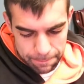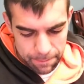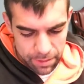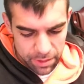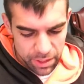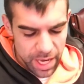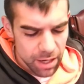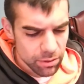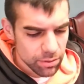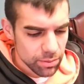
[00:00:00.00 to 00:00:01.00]

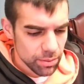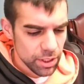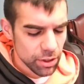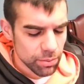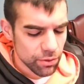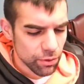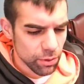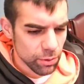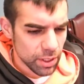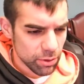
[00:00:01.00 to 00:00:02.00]
now, before,
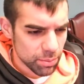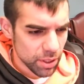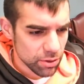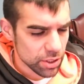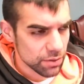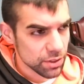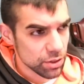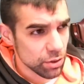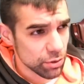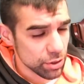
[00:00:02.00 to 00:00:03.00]
when I would post stuff to
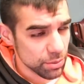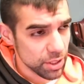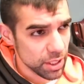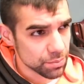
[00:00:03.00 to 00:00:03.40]
social media,